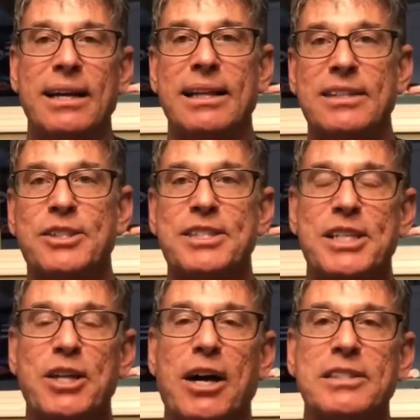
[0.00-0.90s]
That's because the
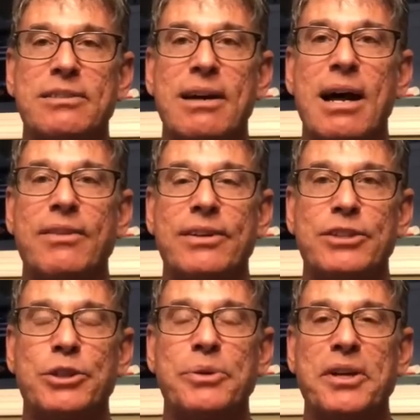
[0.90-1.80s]
dogs are out and they're
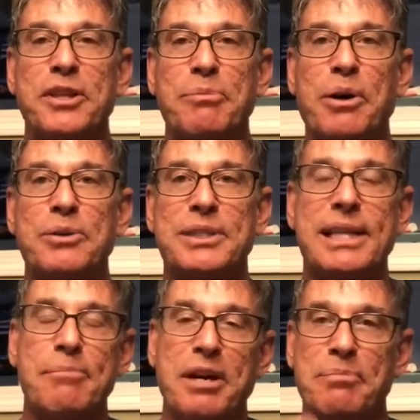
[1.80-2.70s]
chewing on their bones and
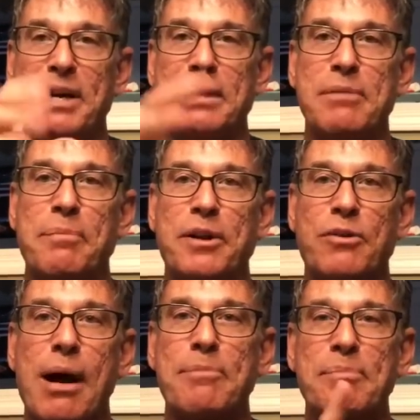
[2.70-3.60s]
they might pick them up and
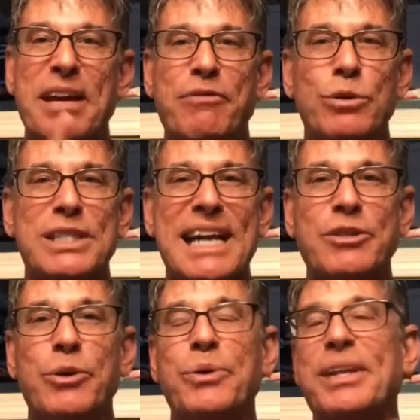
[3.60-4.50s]
drop them. If you stay
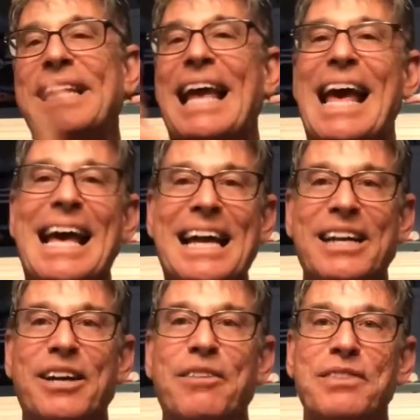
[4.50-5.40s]
tuned to the
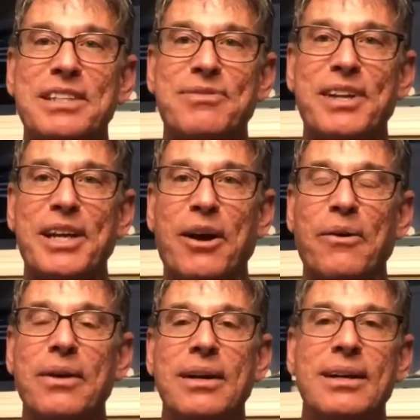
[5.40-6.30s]
end of this
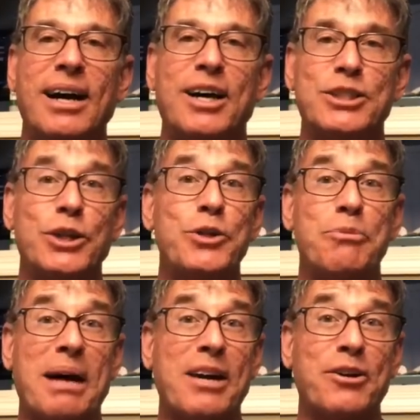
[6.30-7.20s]
video, I'll show you
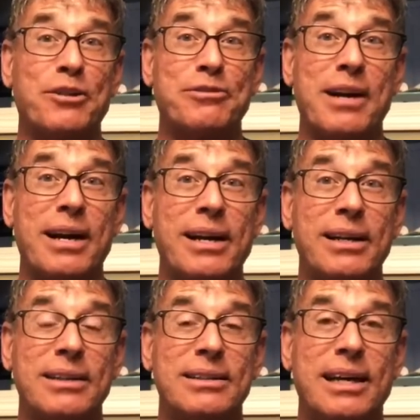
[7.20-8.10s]
my girl
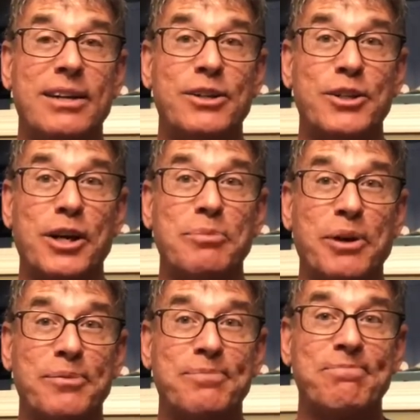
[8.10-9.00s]
Friday and her dog bone.